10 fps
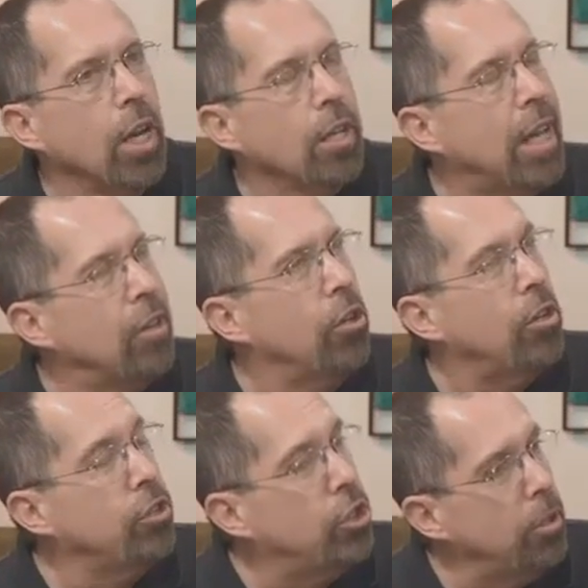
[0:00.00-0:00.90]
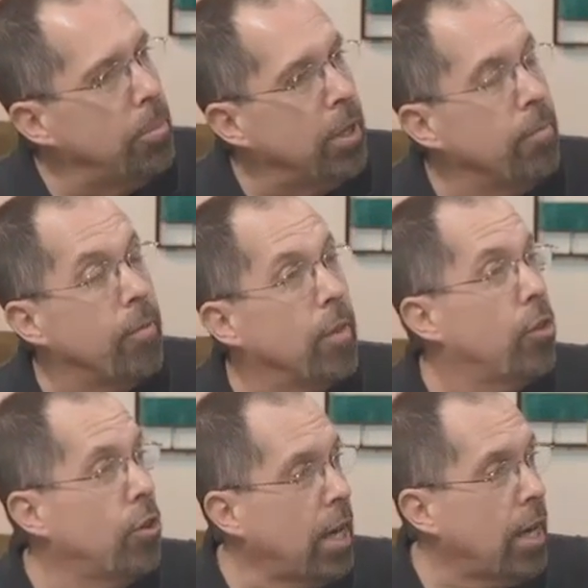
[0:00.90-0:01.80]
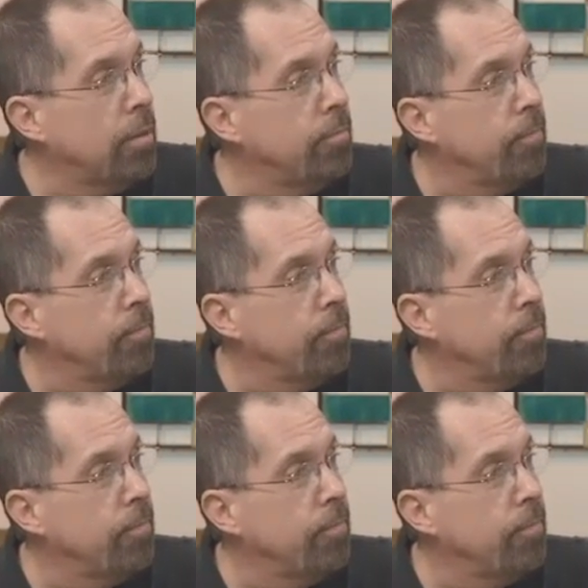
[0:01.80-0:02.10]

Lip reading: They look legitimate. They're not.